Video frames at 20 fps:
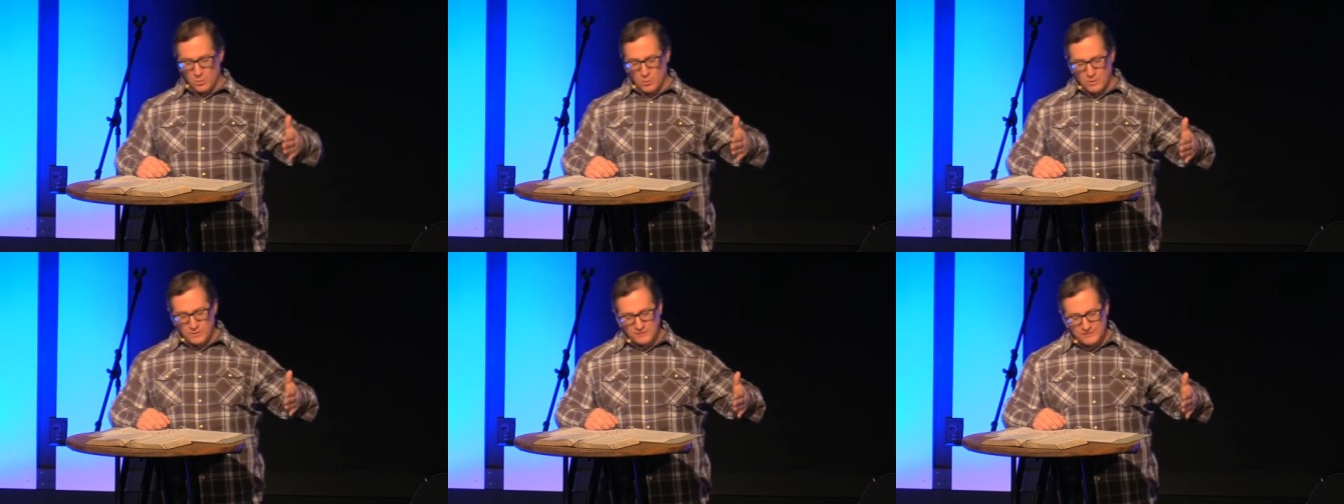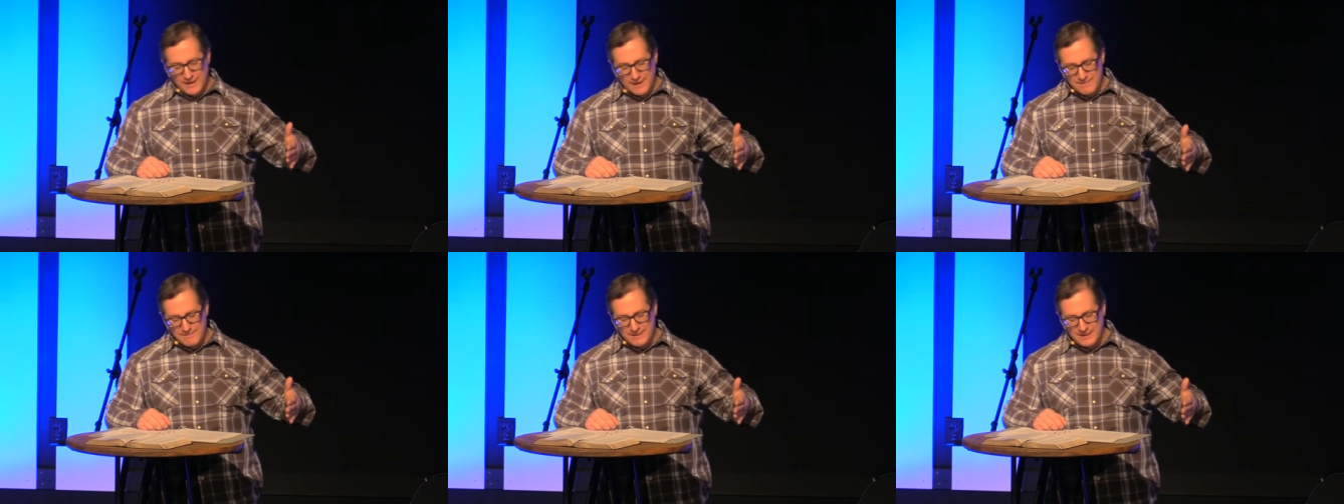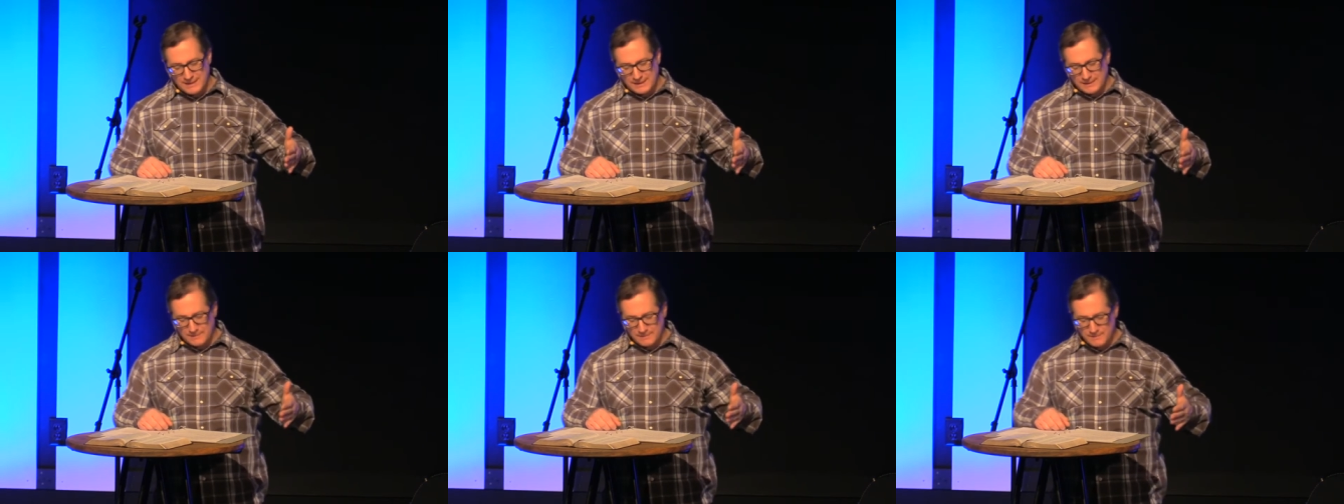What does that
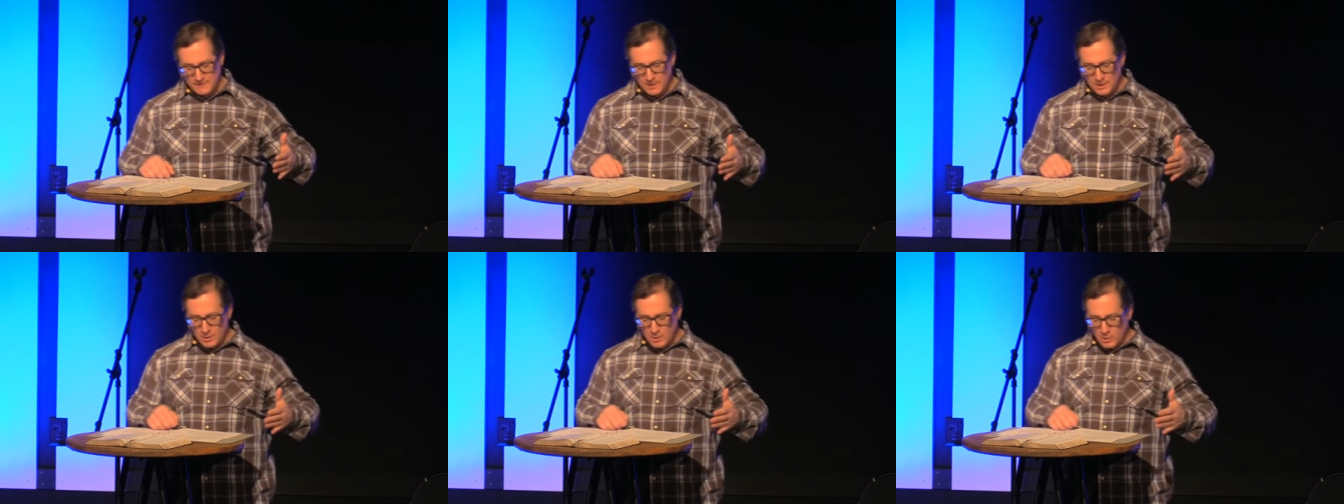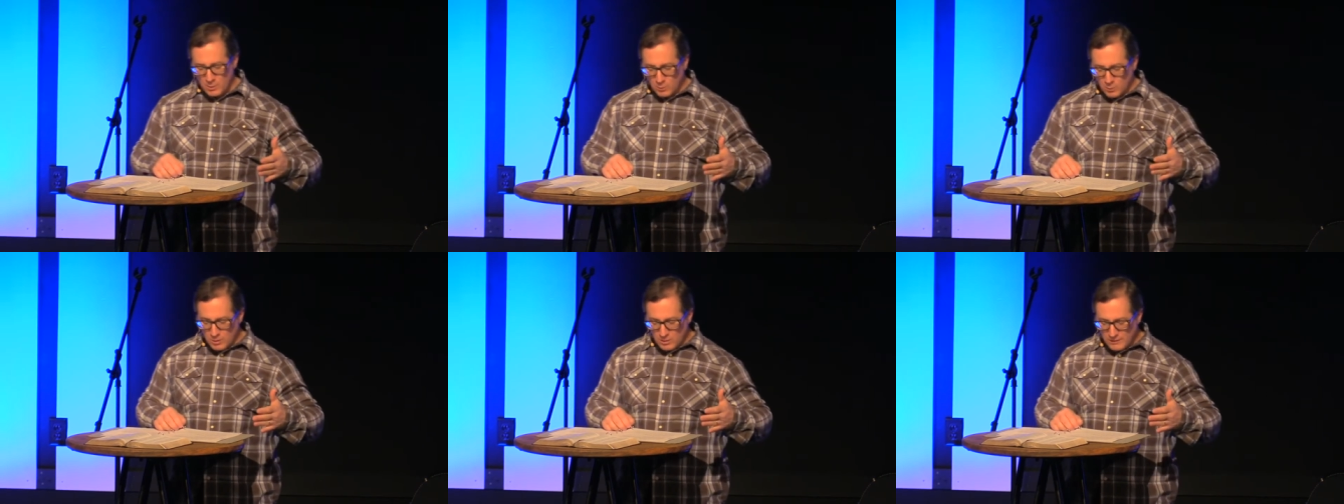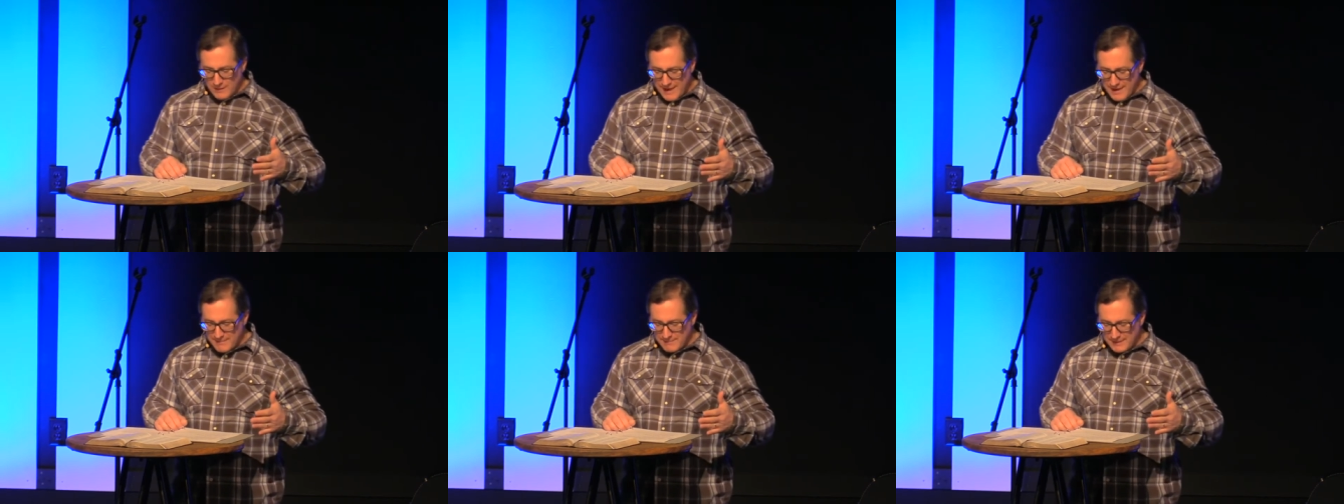mean?
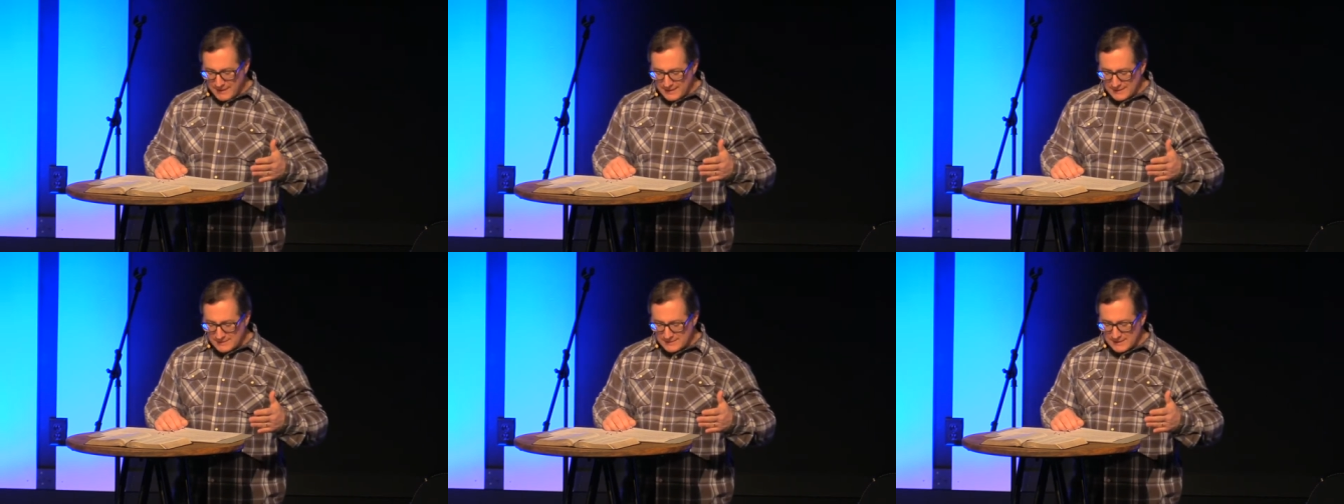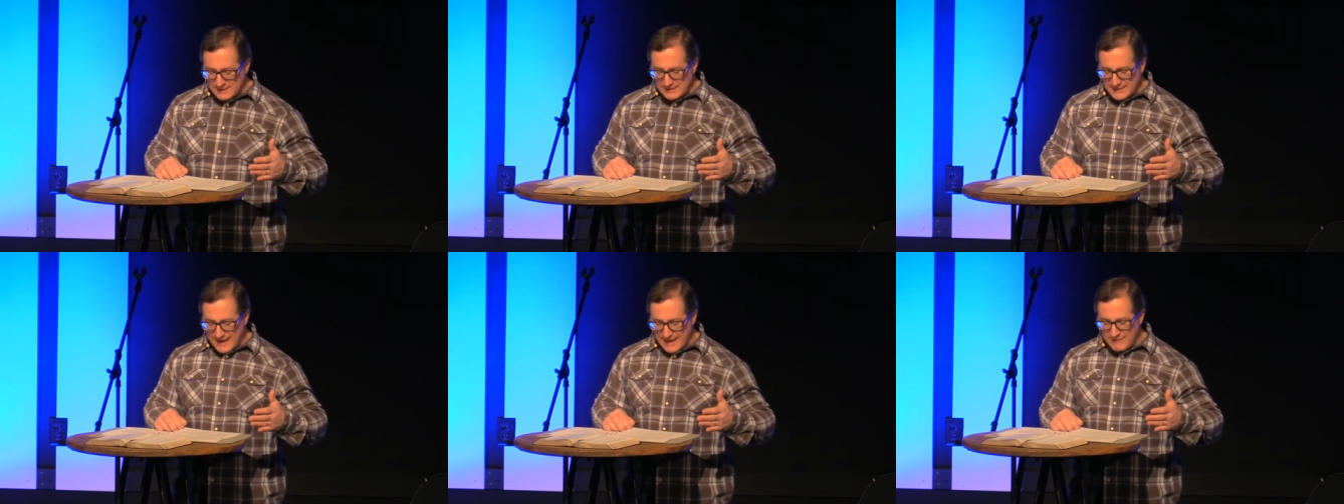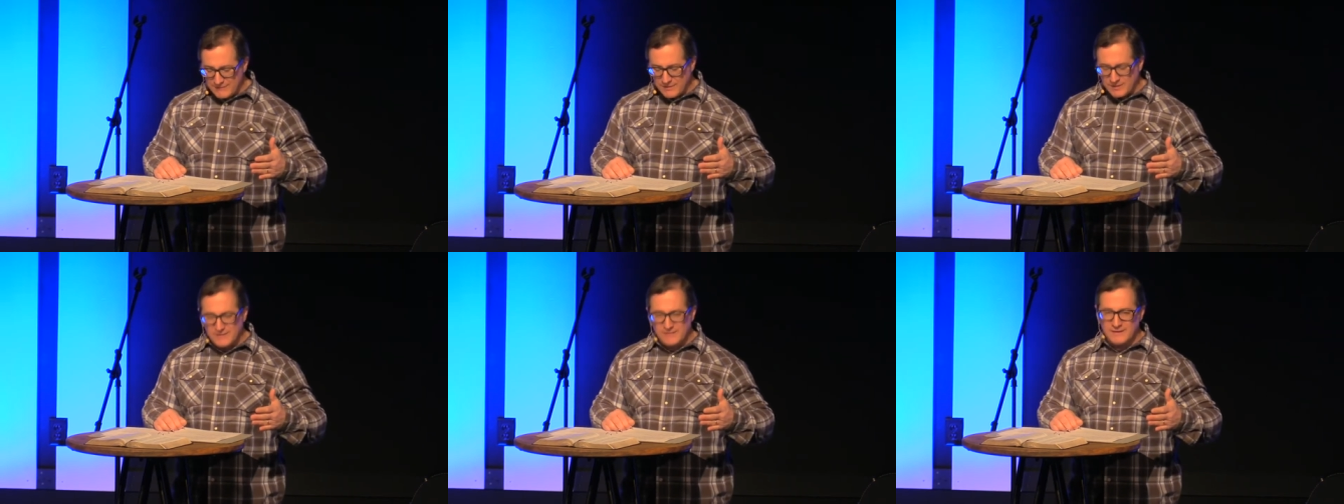Well, that means that
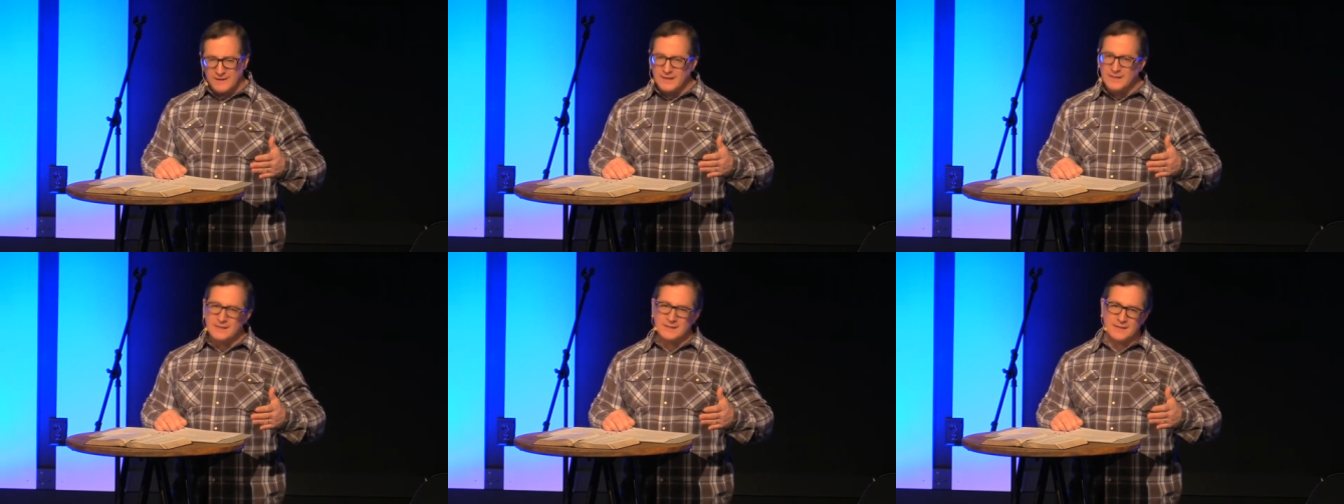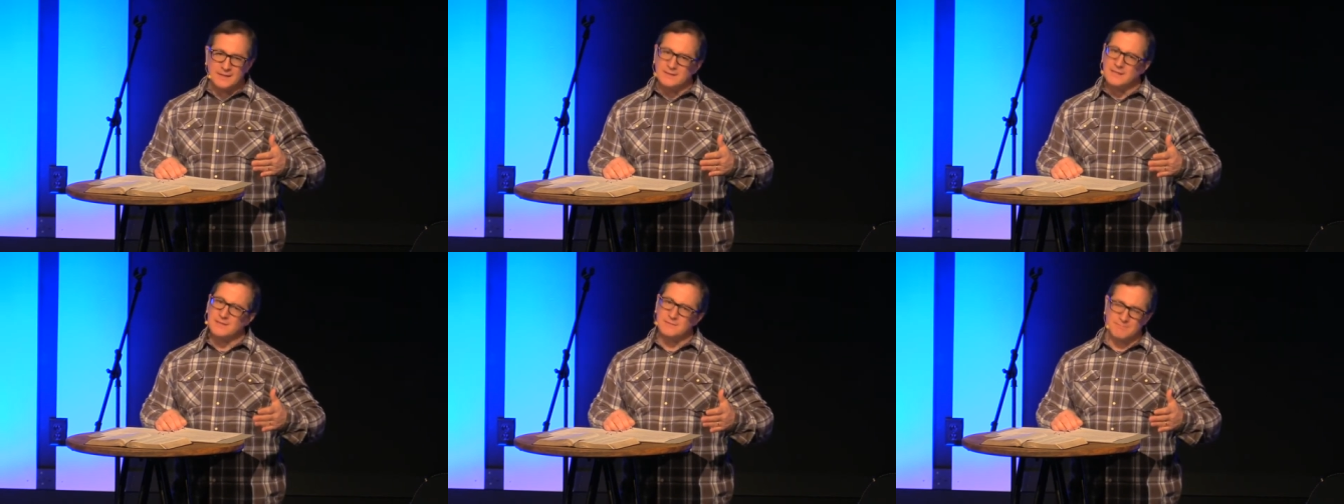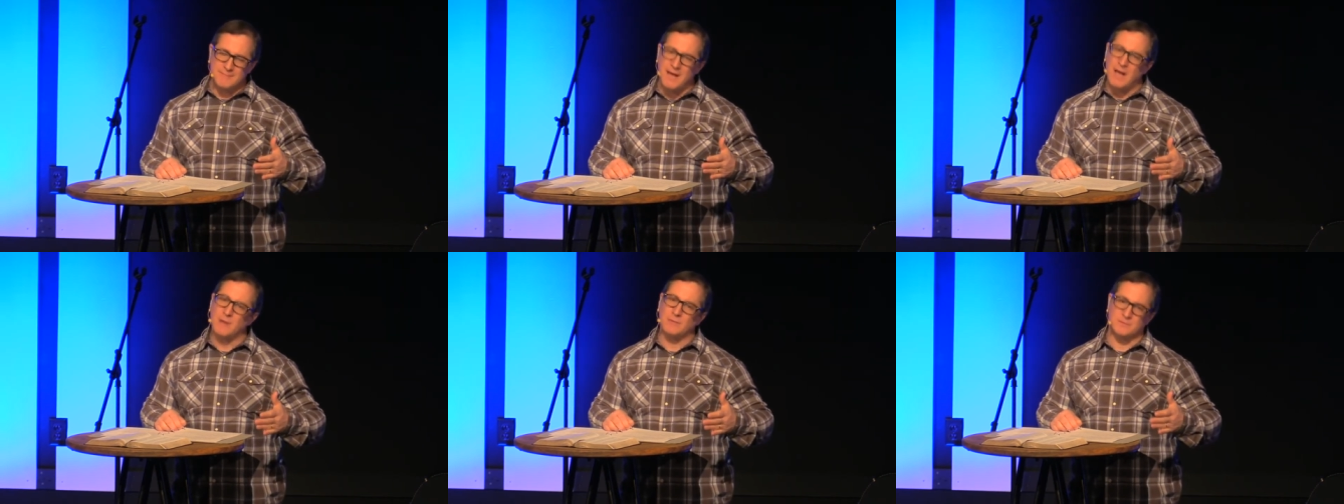David has hidden in
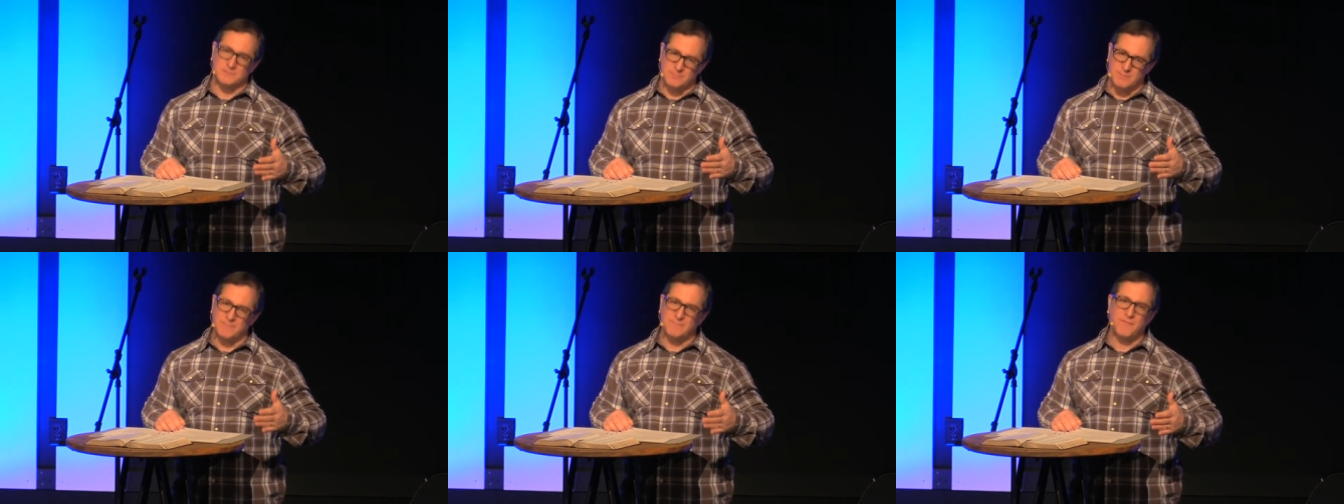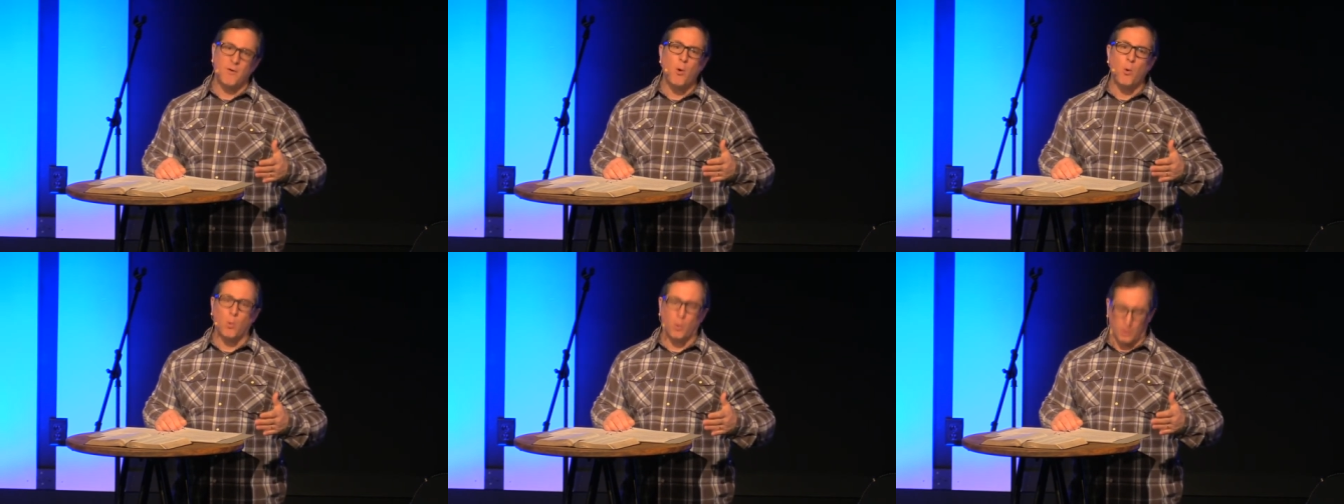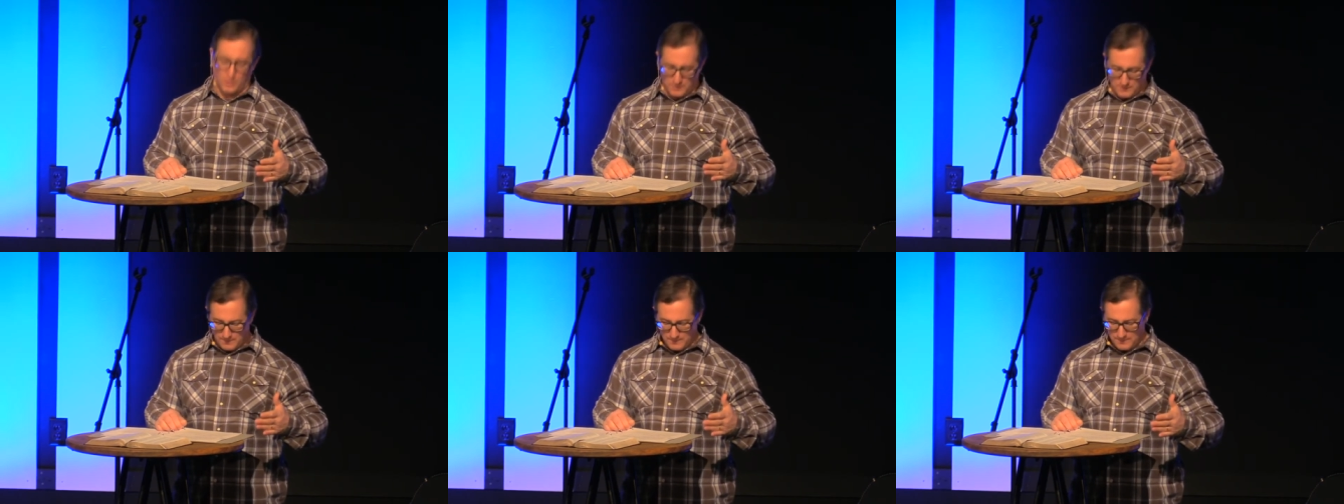these mountains
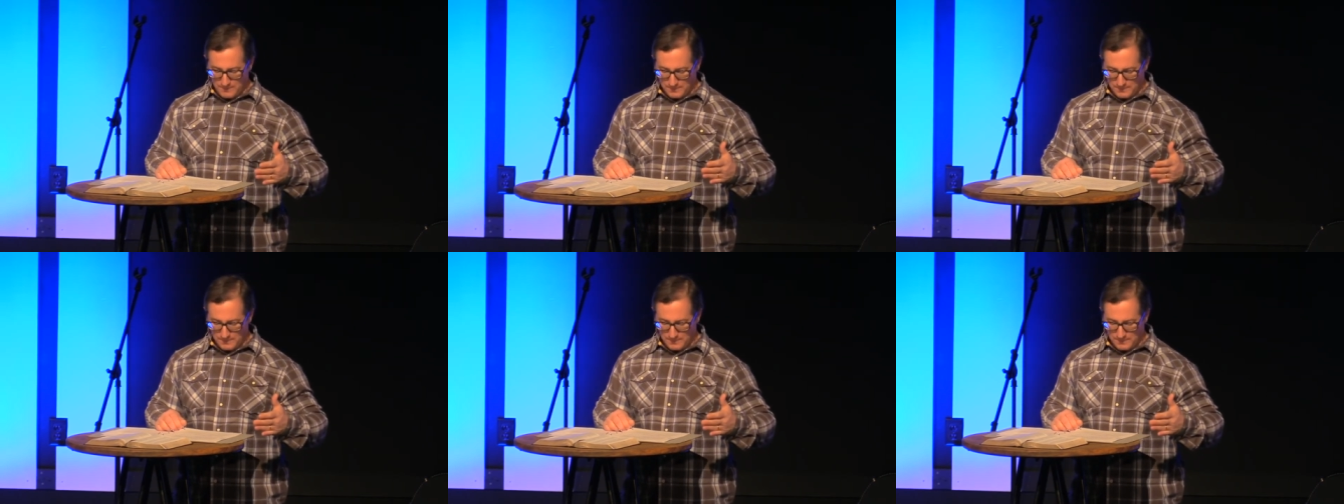before.